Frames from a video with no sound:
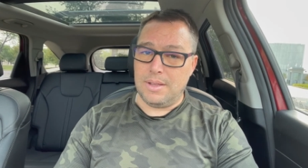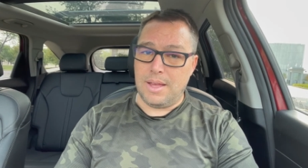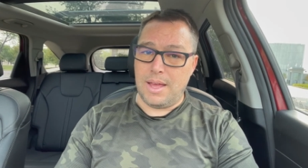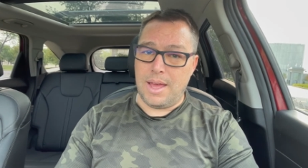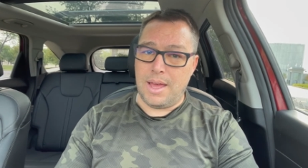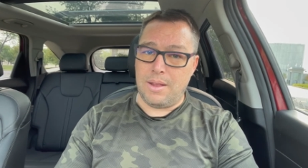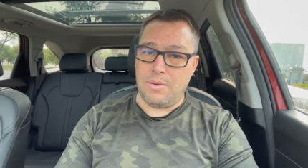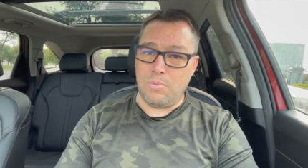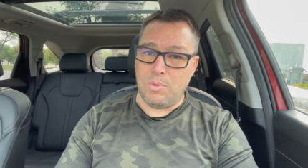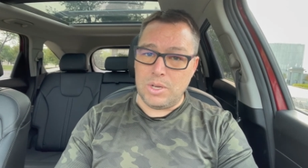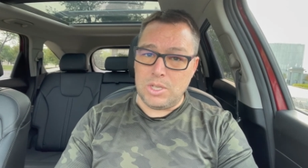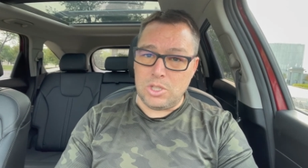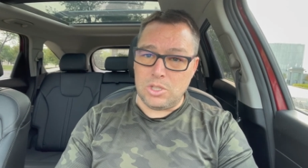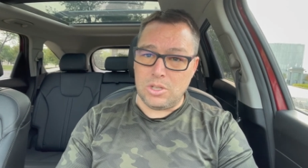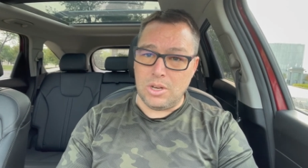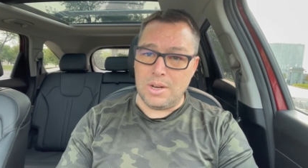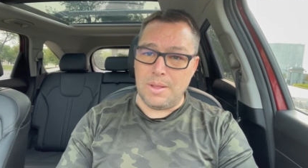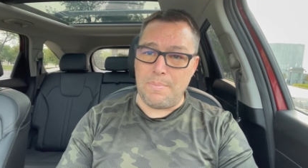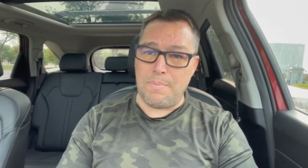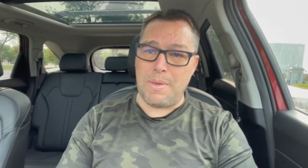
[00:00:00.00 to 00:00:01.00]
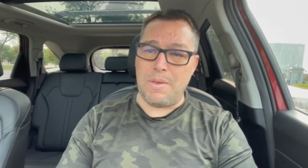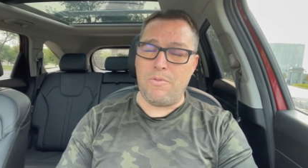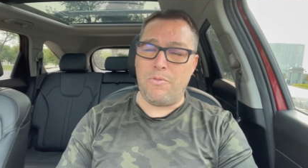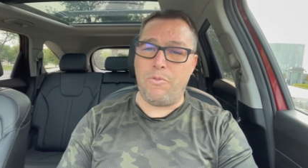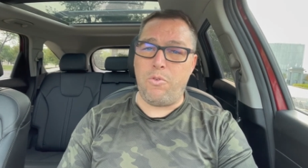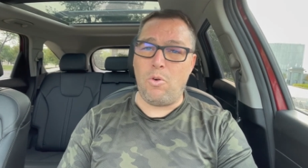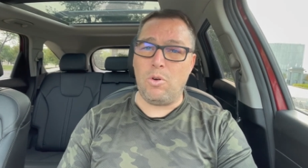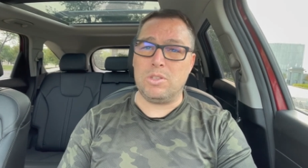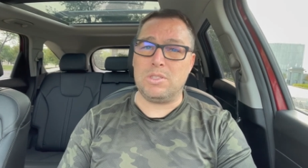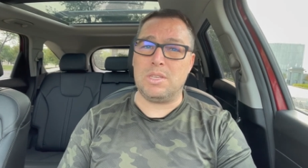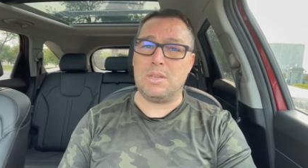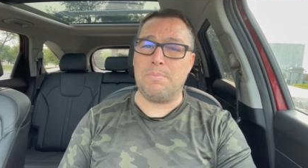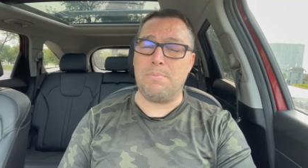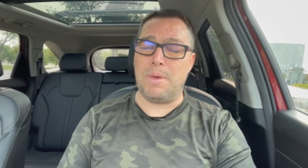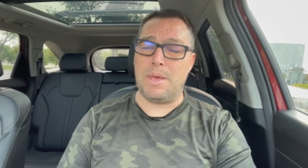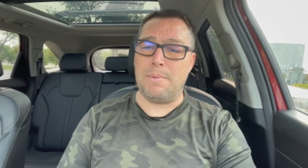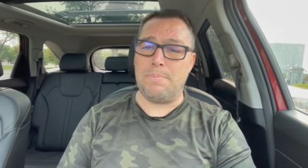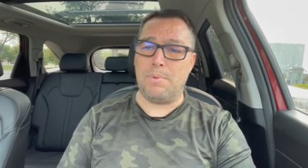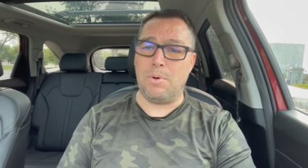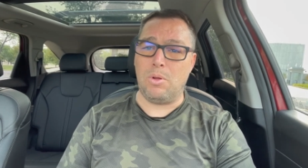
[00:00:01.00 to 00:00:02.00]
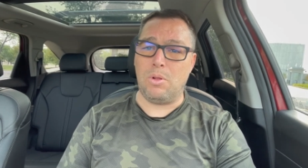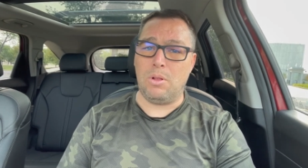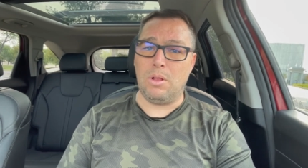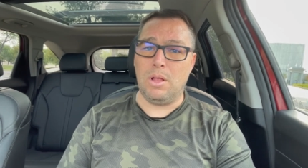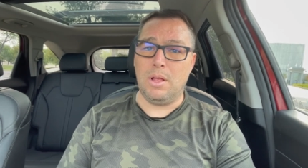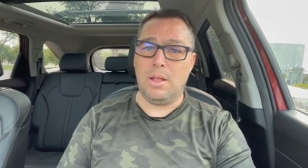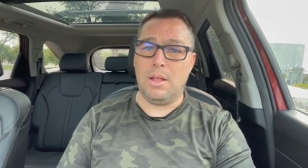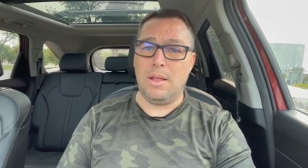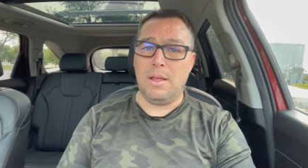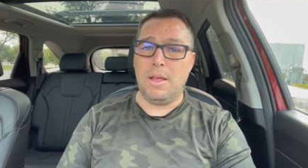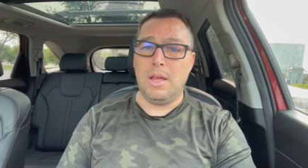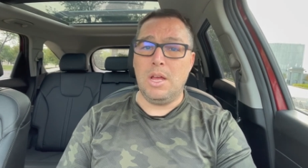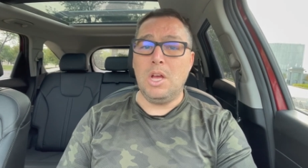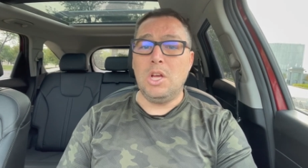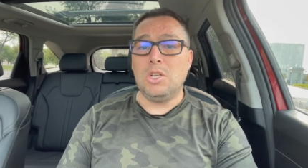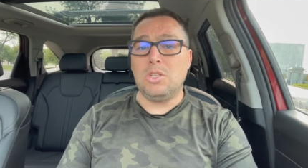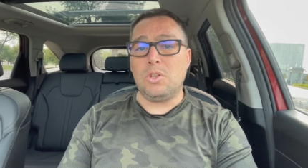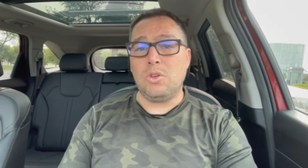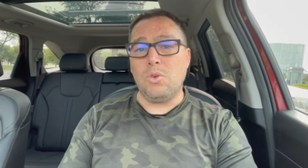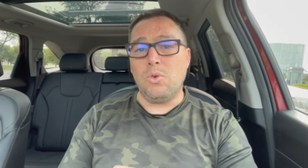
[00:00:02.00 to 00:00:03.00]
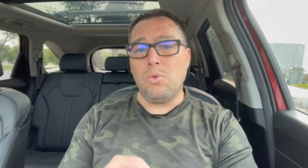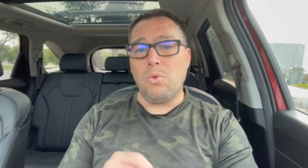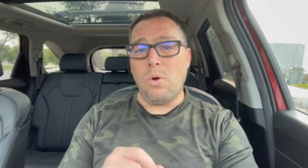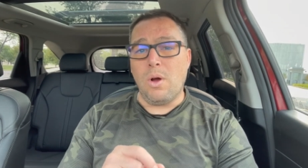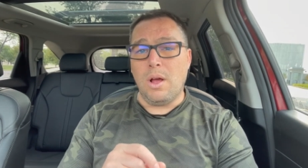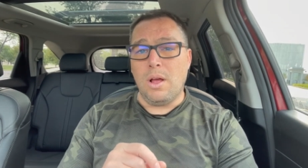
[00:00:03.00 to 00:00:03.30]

And we shouldn't be forcing people to